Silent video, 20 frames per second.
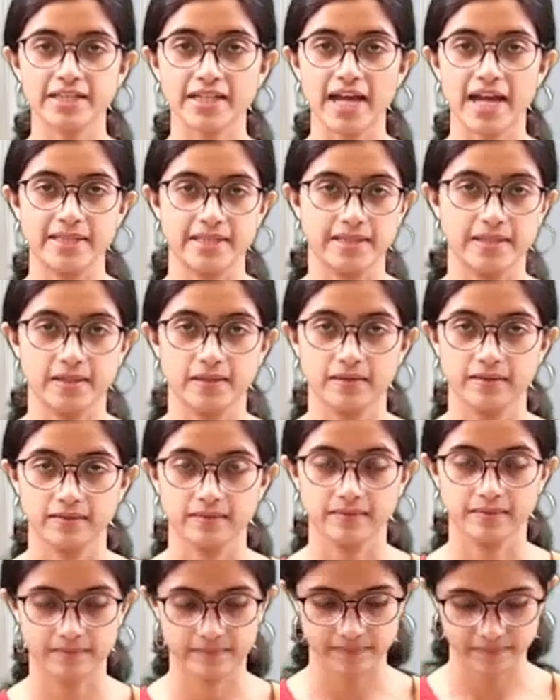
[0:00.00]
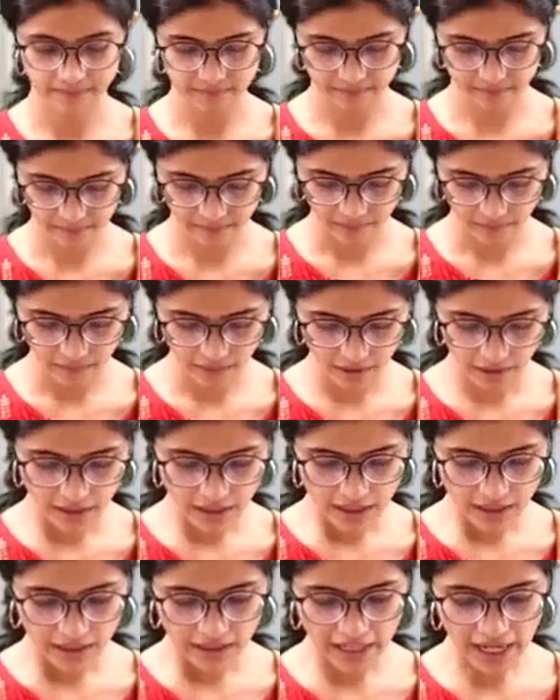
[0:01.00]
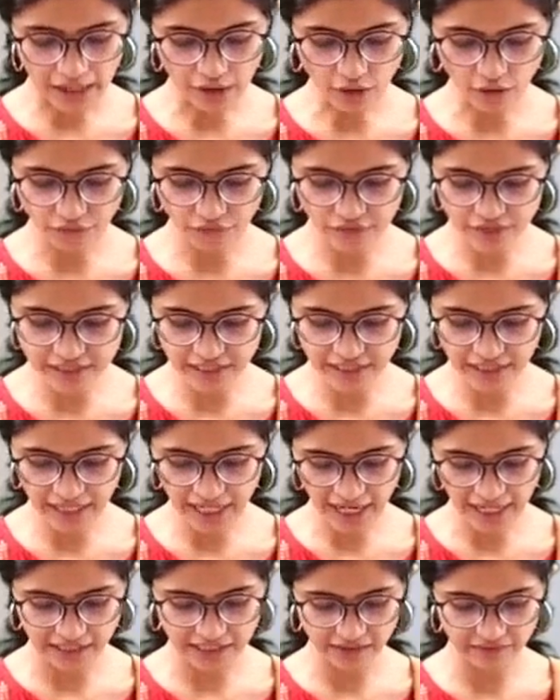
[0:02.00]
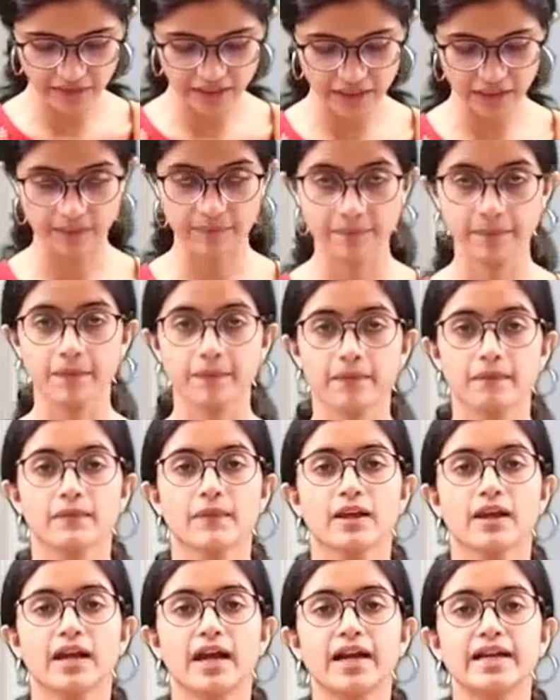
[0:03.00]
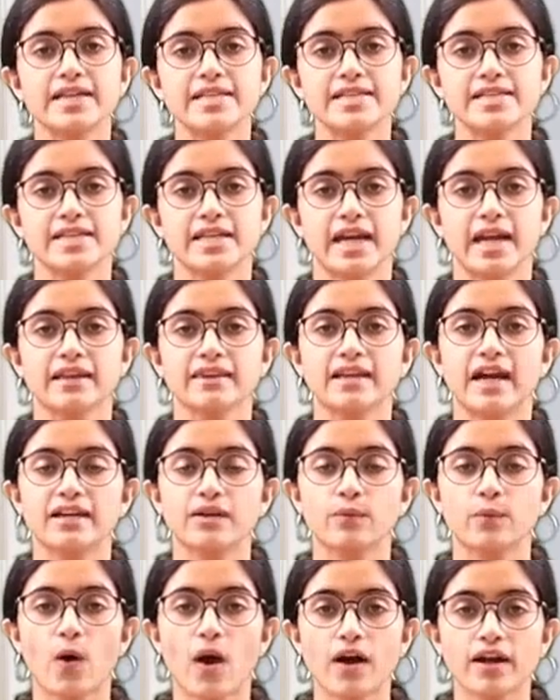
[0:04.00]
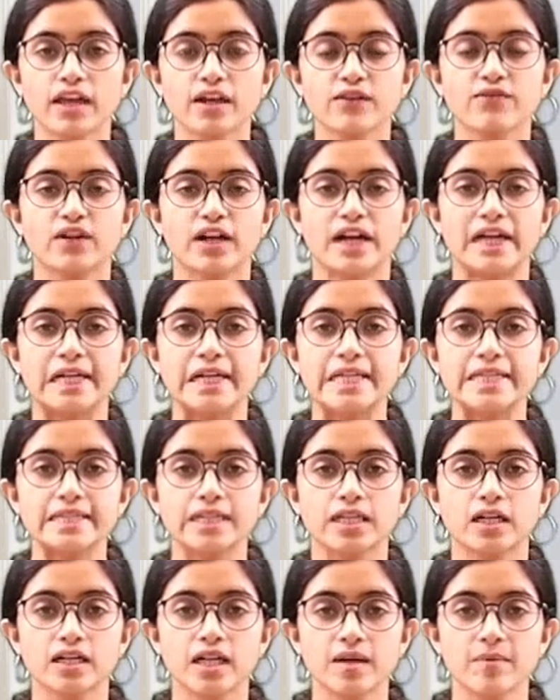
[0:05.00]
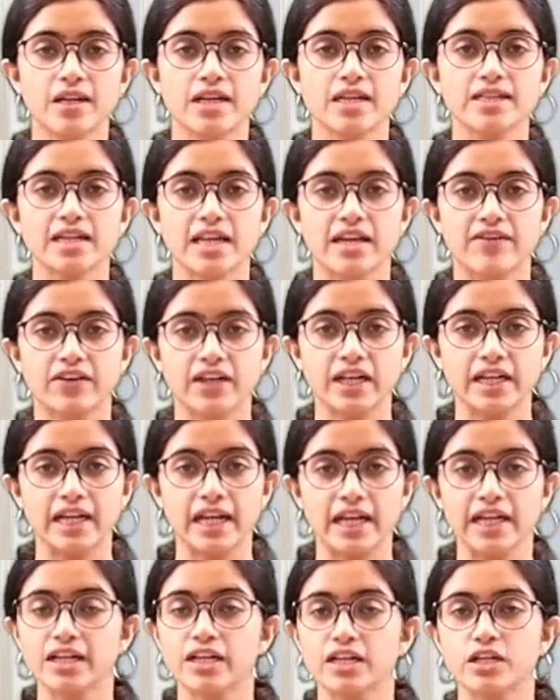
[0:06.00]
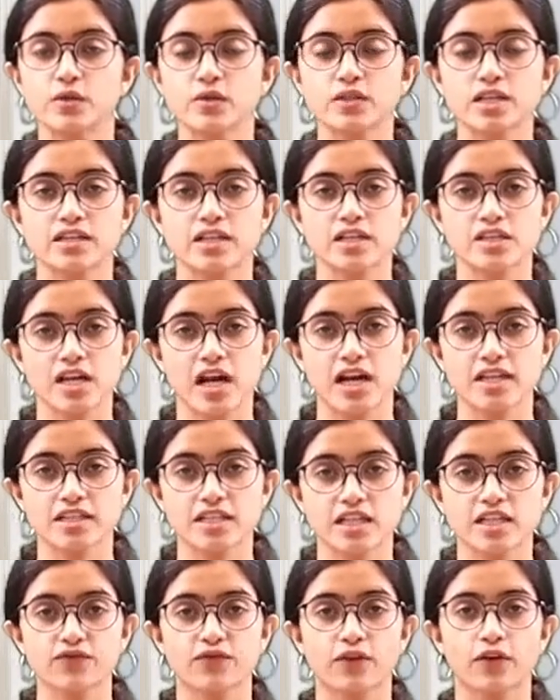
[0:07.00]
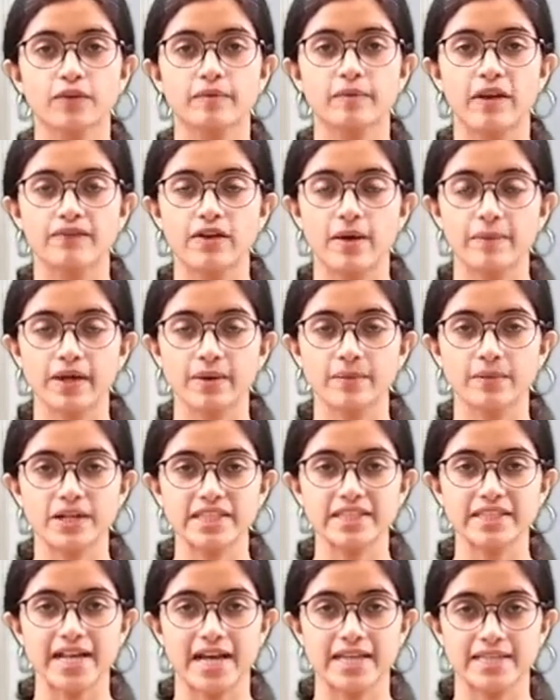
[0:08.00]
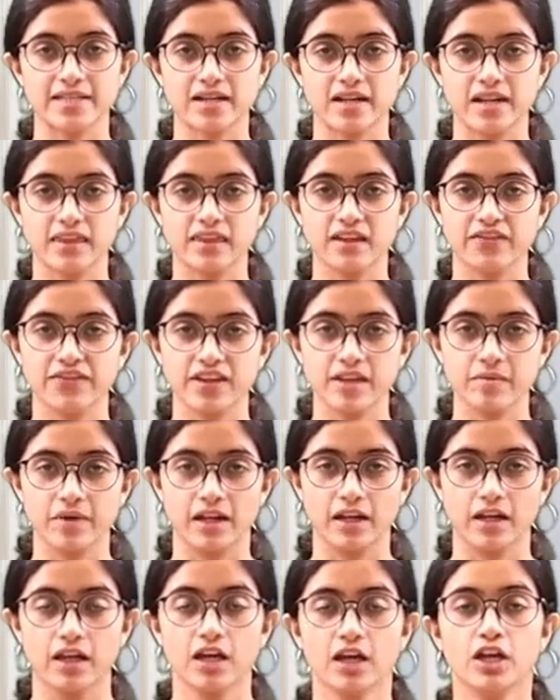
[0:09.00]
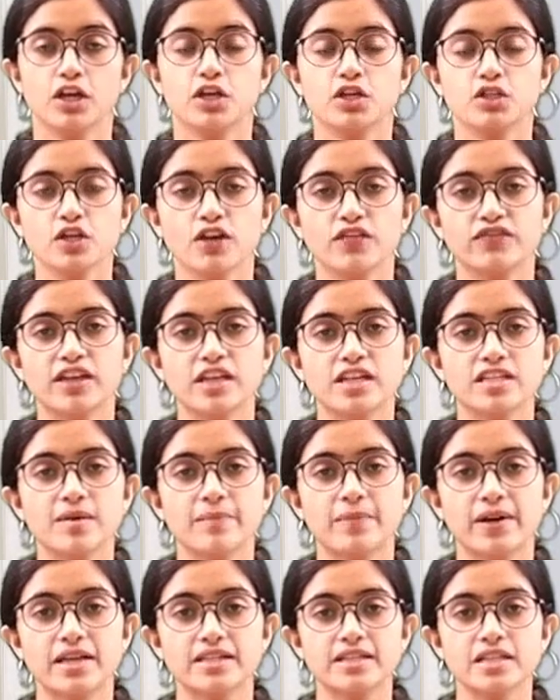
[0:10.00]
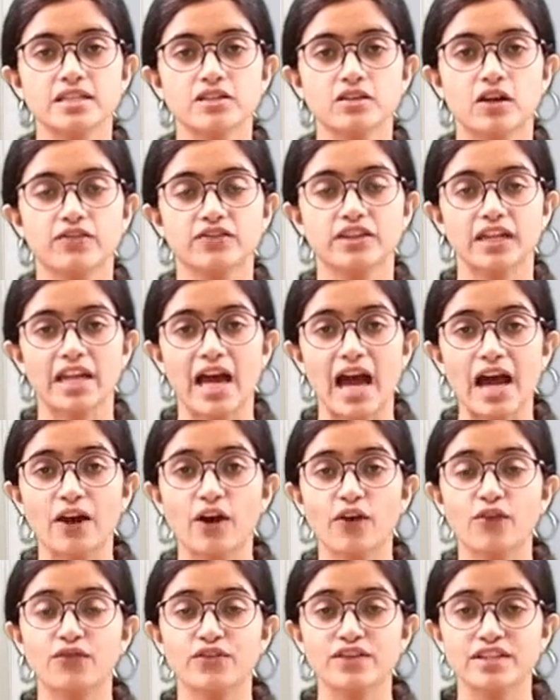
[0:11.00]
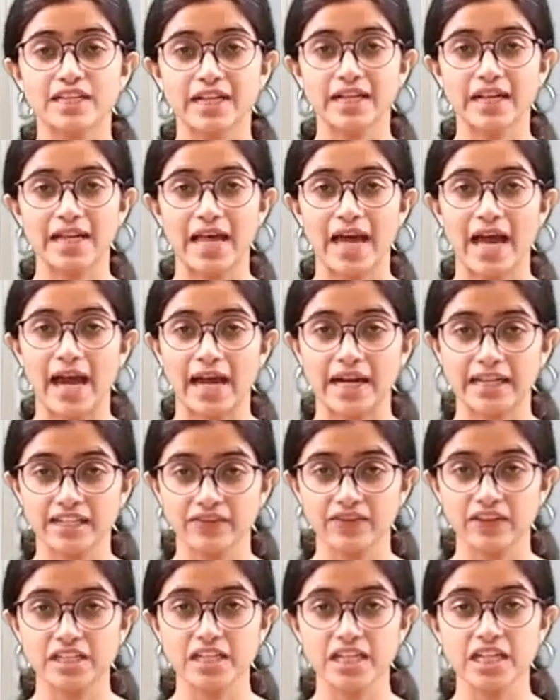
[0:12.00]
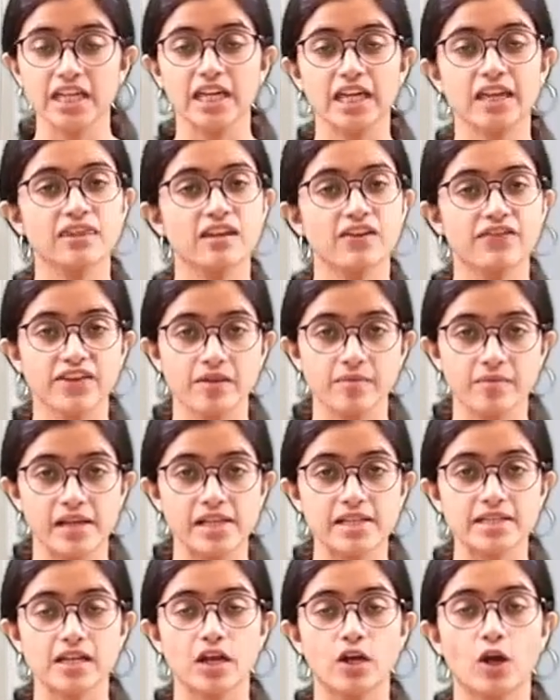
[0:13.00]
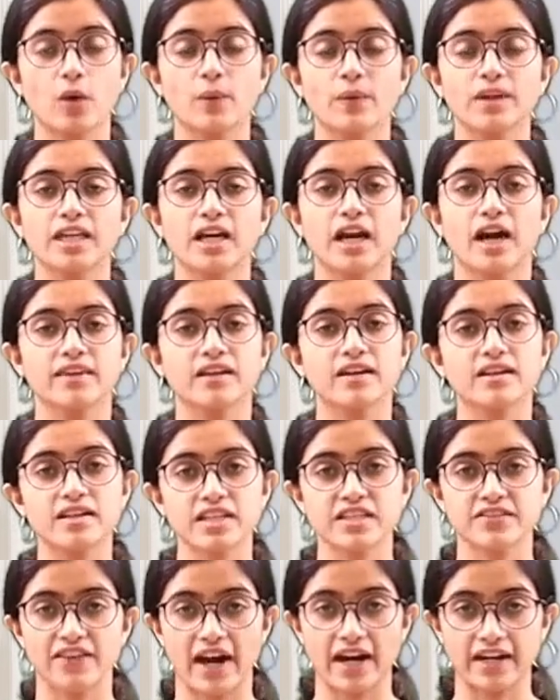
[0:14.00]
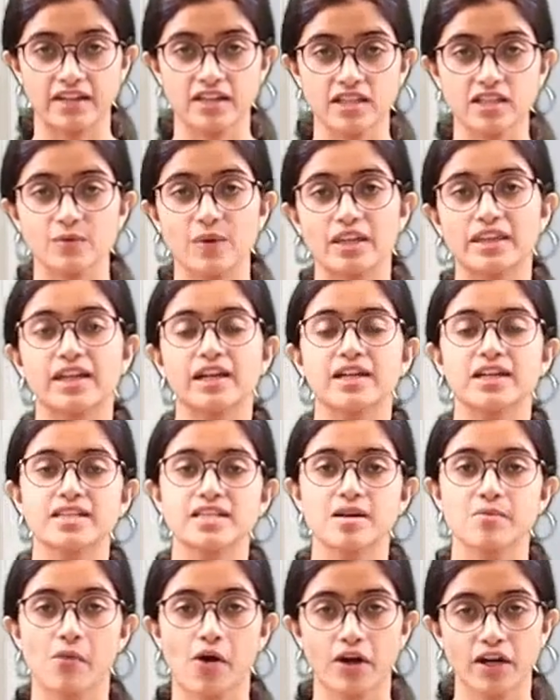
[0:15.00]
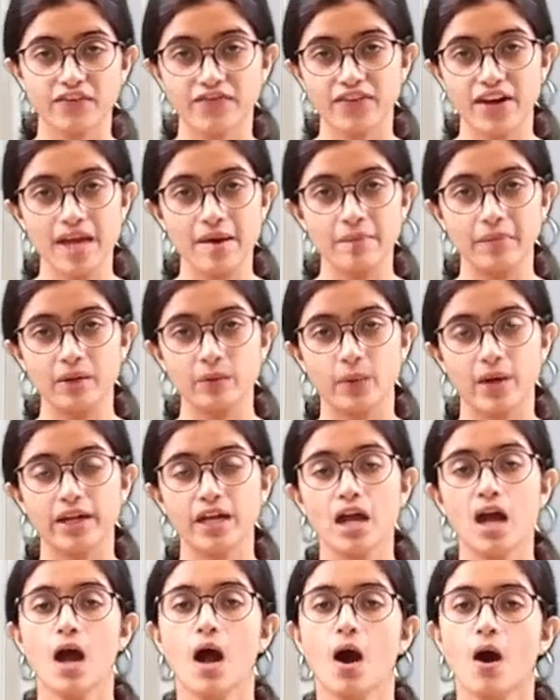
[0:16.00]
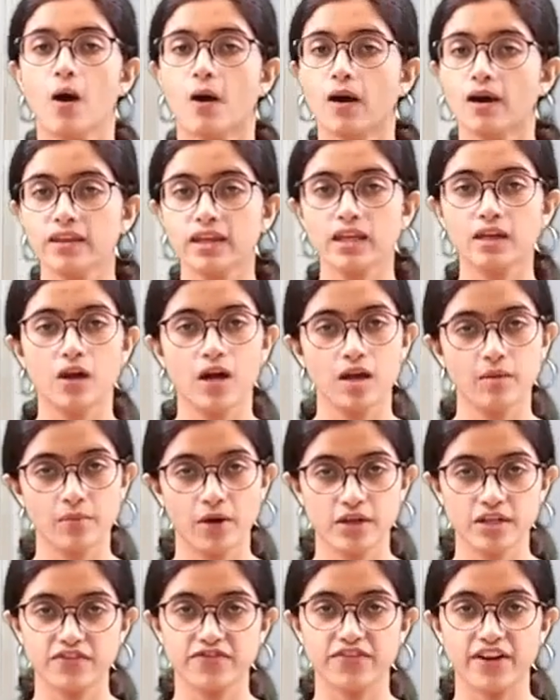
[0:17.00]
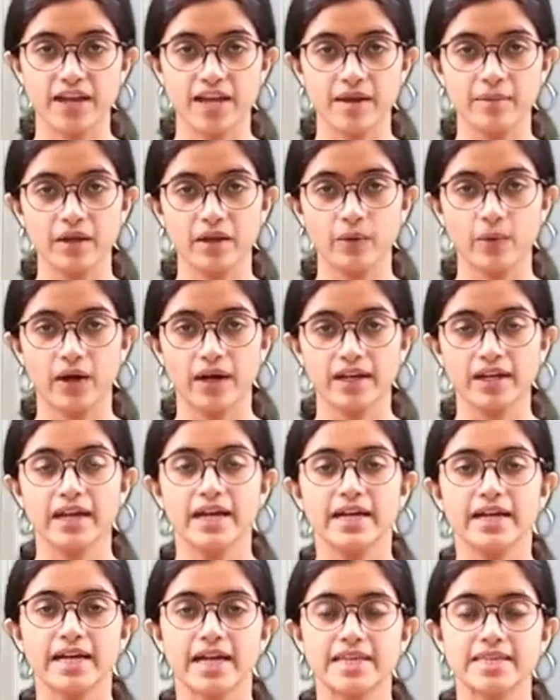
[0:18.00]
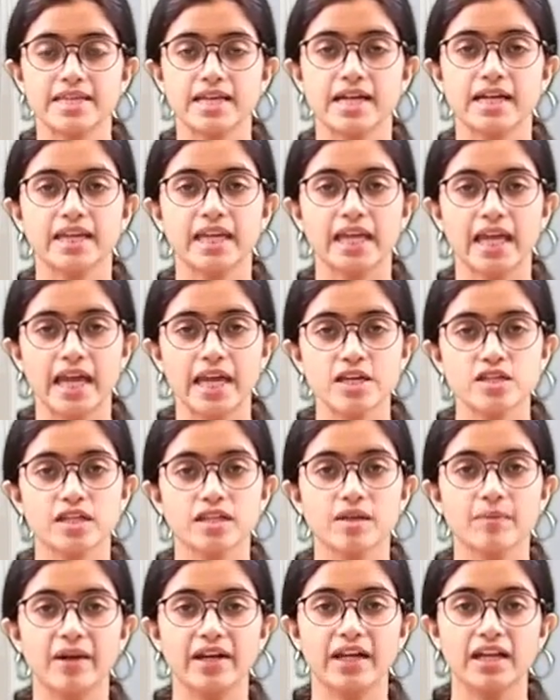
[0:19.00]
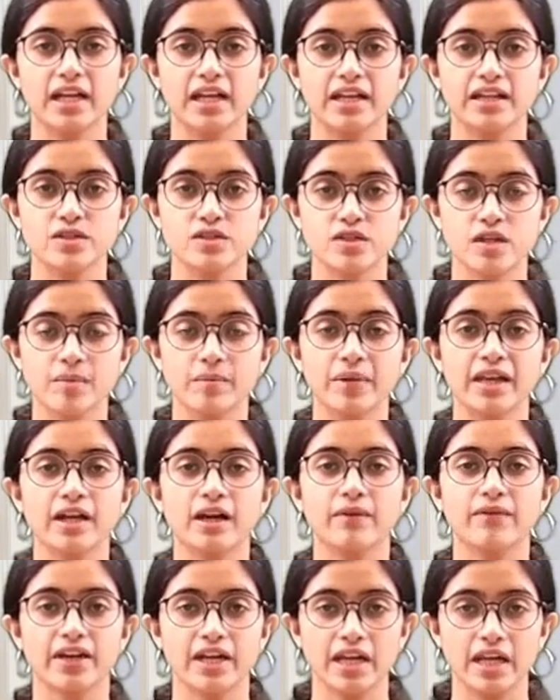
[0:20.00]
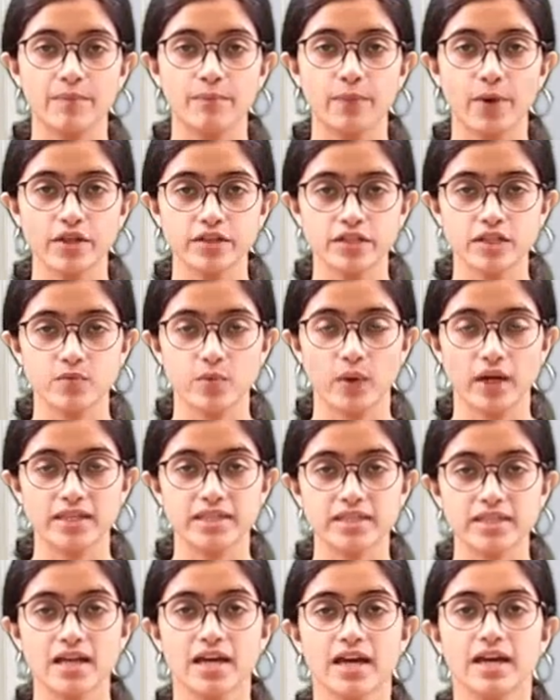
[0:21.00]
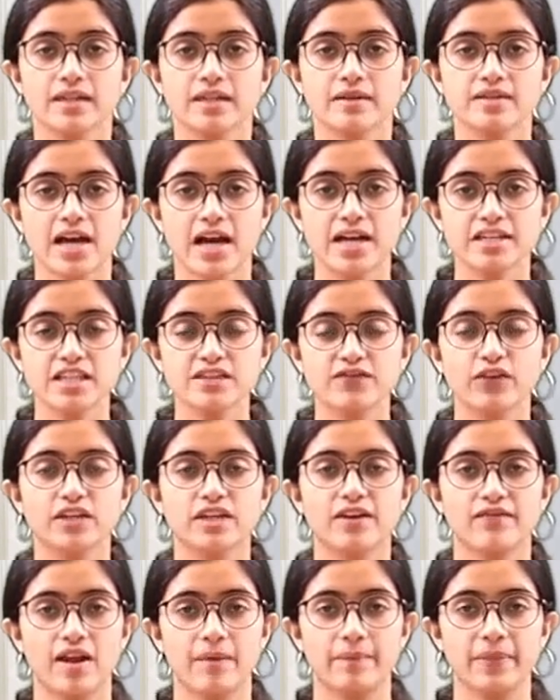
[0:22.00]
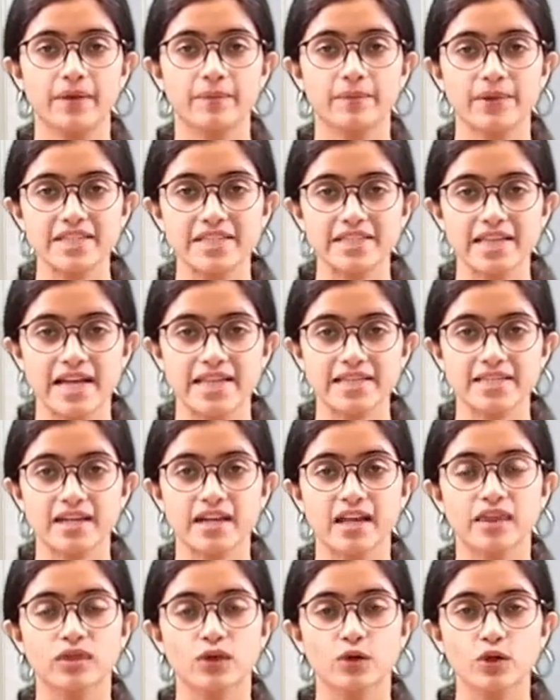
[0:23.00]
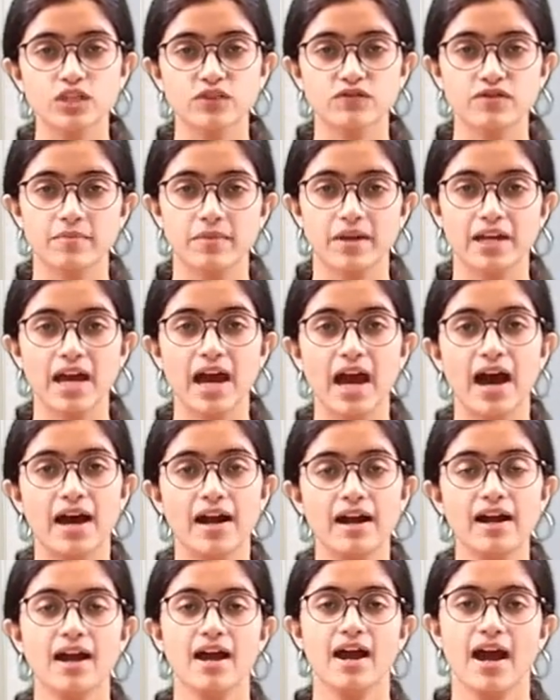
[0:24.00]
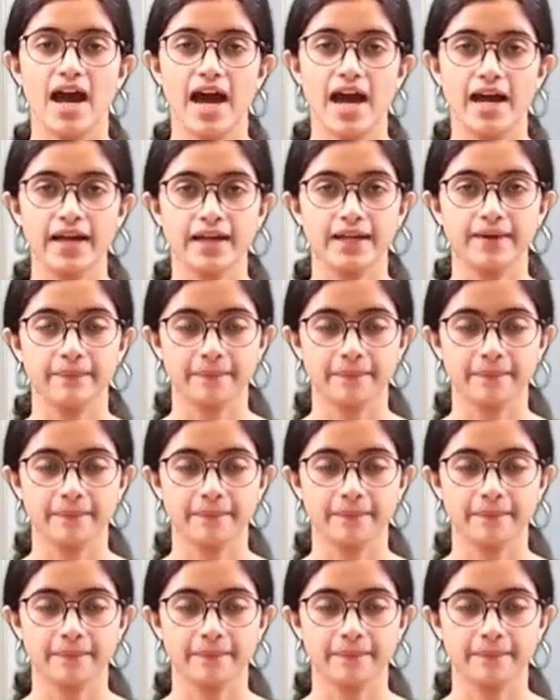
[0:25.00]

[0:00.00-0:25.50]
cancer. Lack of physical activity. It is said that walking for at least 30 minutes every day reduces the chances for developing breast cancer in the female. So if there is a presence of the lack of physical activity in the females along with the other risk factors, whether it is a modifiable one or the non-modifiable one, considering the age and the medical history being a very important ones, the chances for developing breast cancer in those women are high.